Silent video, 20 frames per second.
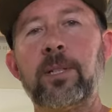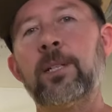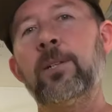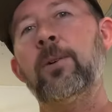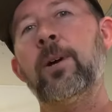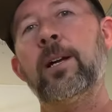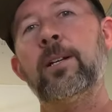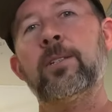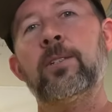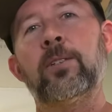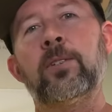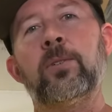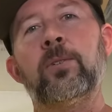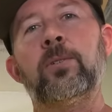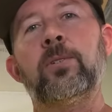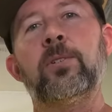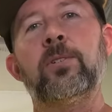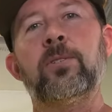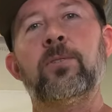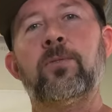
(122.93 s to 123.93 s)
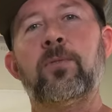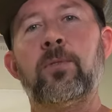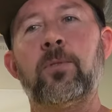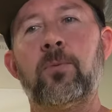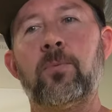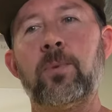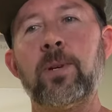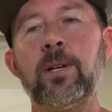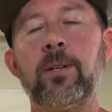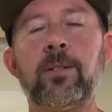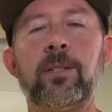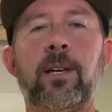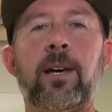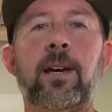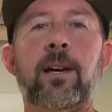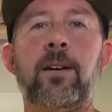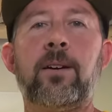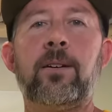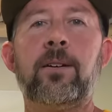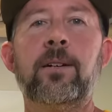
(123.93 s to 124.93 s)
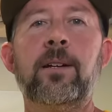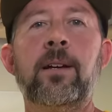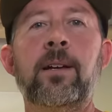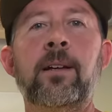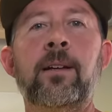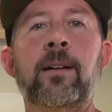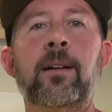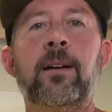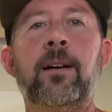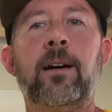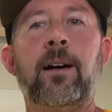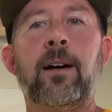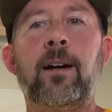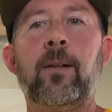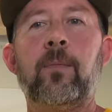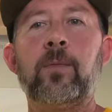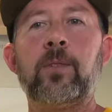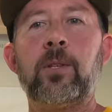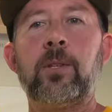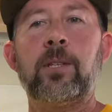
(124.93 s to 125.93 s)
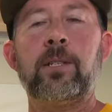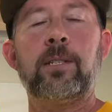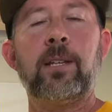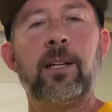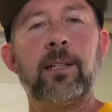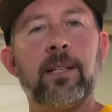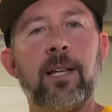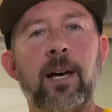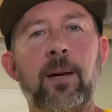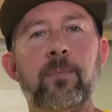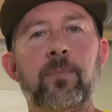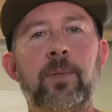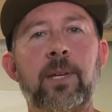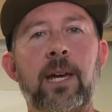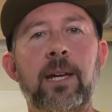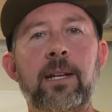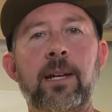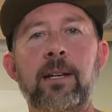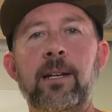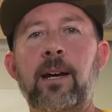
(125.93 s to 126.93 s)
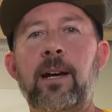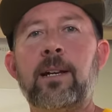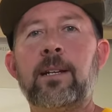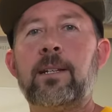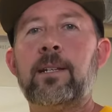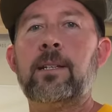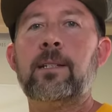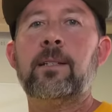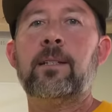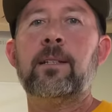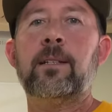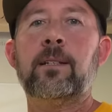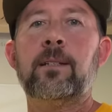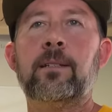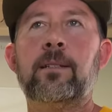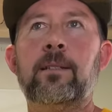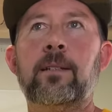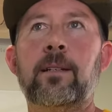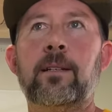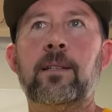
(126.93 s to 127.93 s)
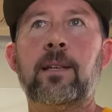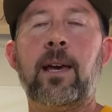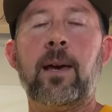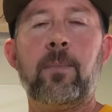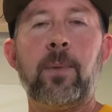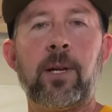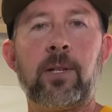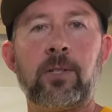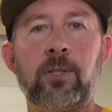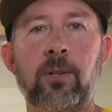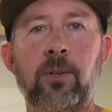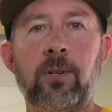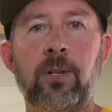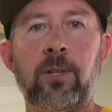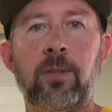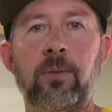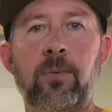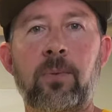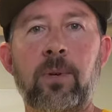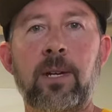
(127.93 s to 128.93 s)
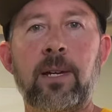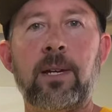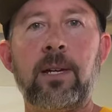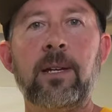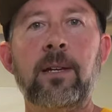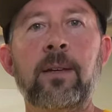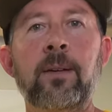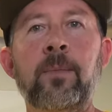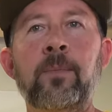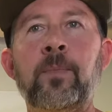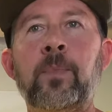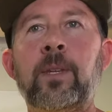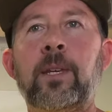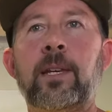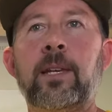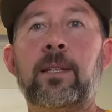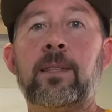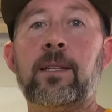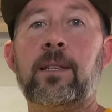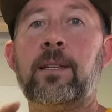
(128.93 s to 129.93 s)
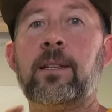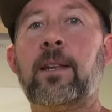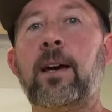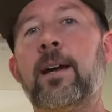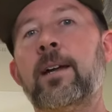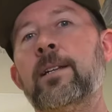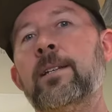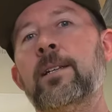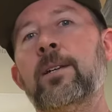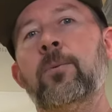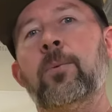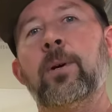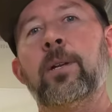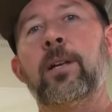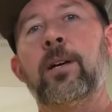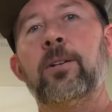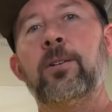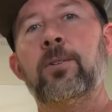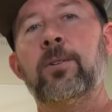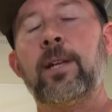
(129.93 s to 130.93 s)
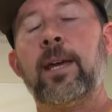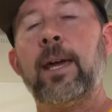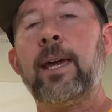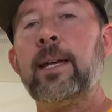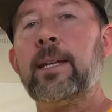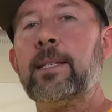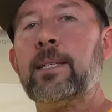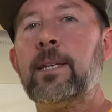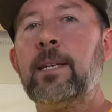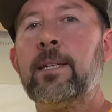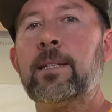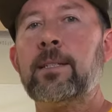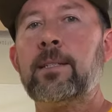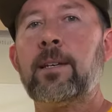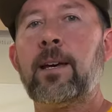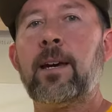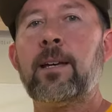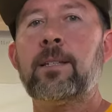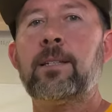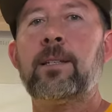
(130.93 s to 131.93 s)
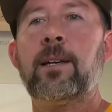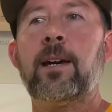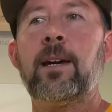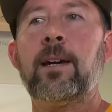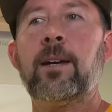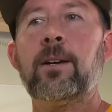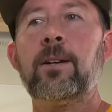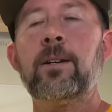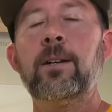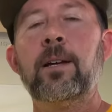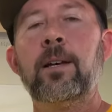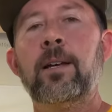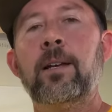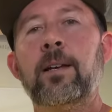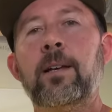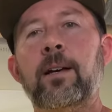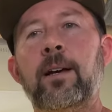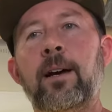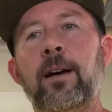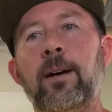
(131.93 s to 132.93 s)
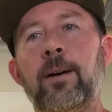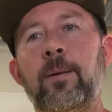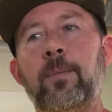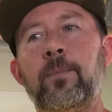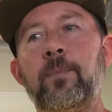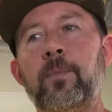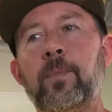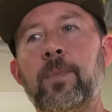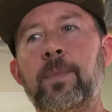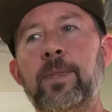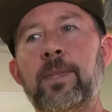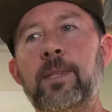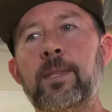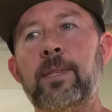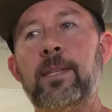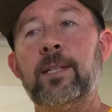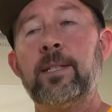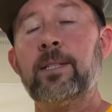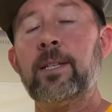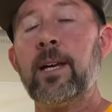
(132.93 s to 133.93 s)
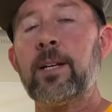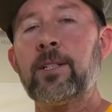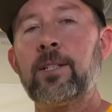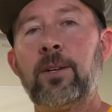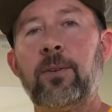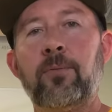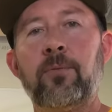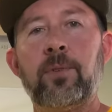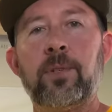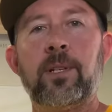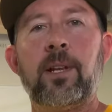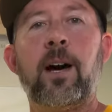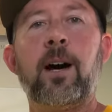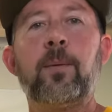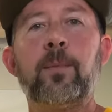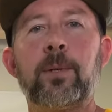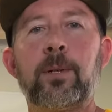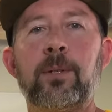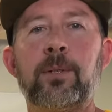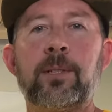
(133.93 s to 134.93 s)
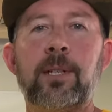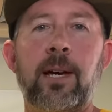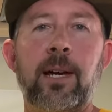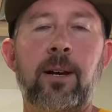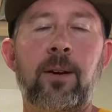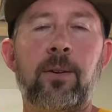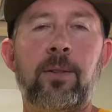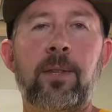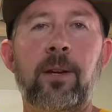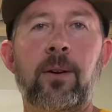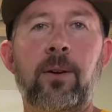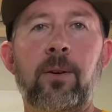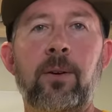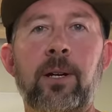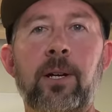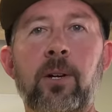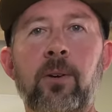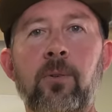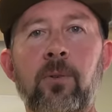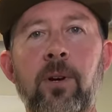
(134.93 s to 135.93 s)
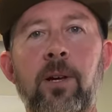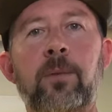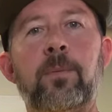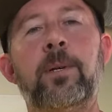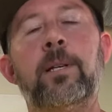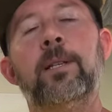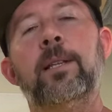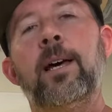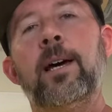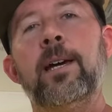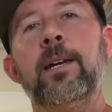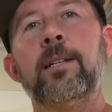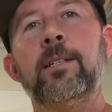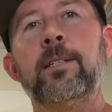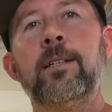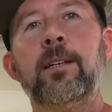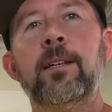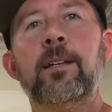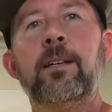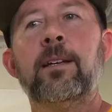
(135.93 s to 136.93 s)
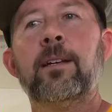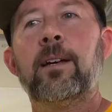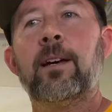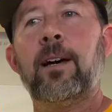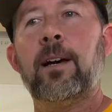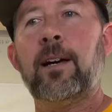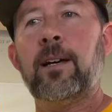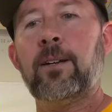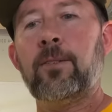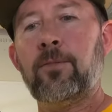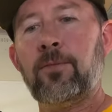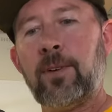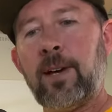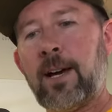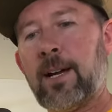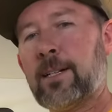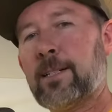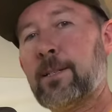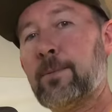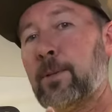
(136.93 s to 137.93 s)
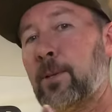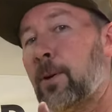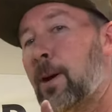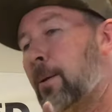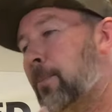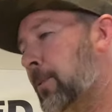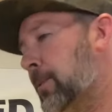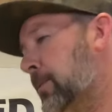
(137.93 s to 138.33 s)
great solutions for the rear tire. So the Dunlop K990 and the MX33 in the 90-118 size tire. It's actually a phenomenal tire. They're incredibly light. In fact, let me grab one